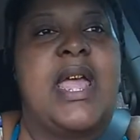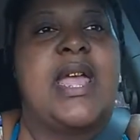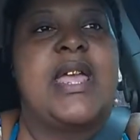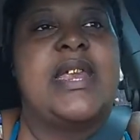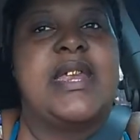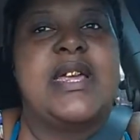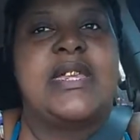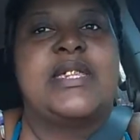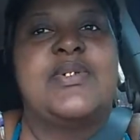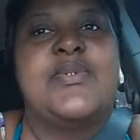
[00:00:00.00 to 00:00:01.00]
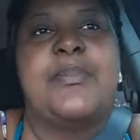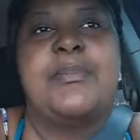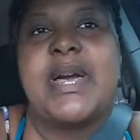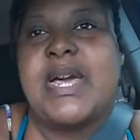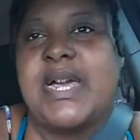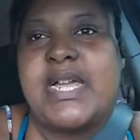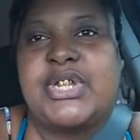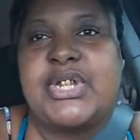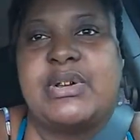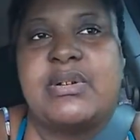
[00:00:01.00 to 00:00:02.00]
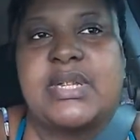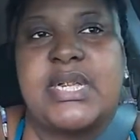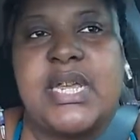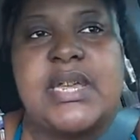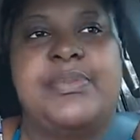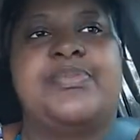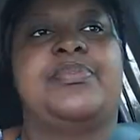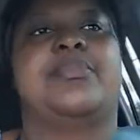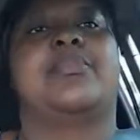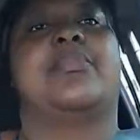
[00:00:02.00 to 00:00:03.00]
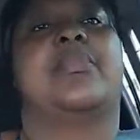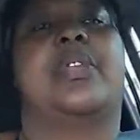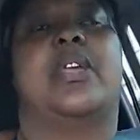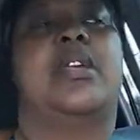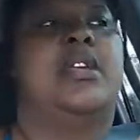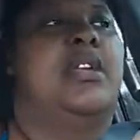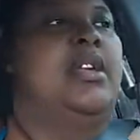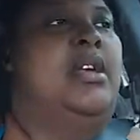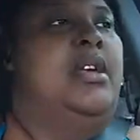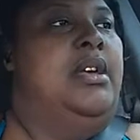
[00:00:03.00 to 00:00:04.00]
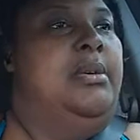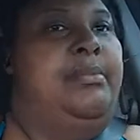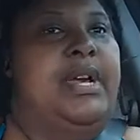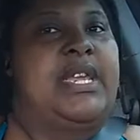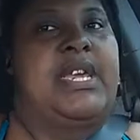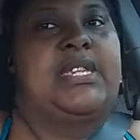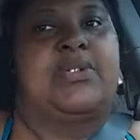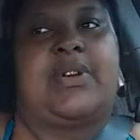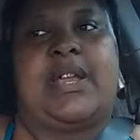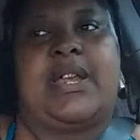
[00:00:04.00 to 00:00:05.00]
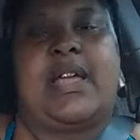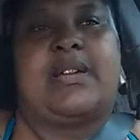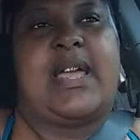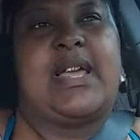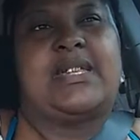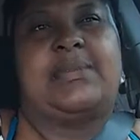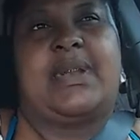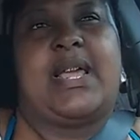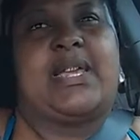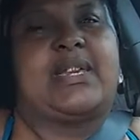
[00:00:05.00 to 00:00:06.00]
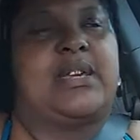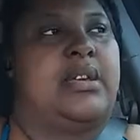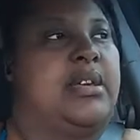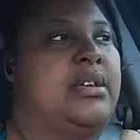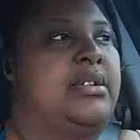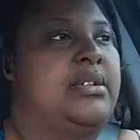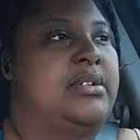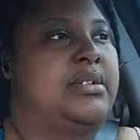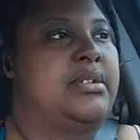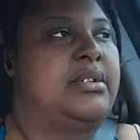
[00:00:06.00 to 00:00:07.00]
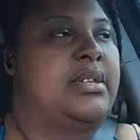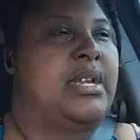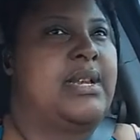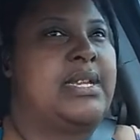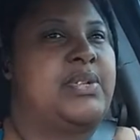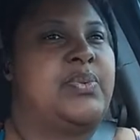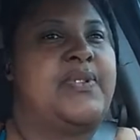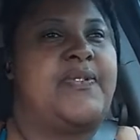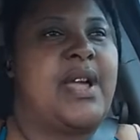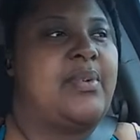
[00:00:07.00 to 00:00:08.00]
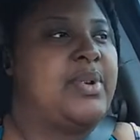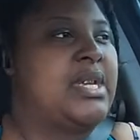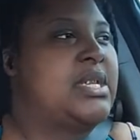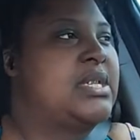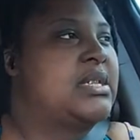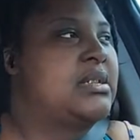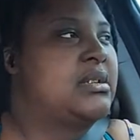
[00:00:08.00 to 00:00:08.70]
Ain't nothing too much, you know what I'm saying? But yeah, so right now, guys, I'm like, I think I'm like 25 weeks.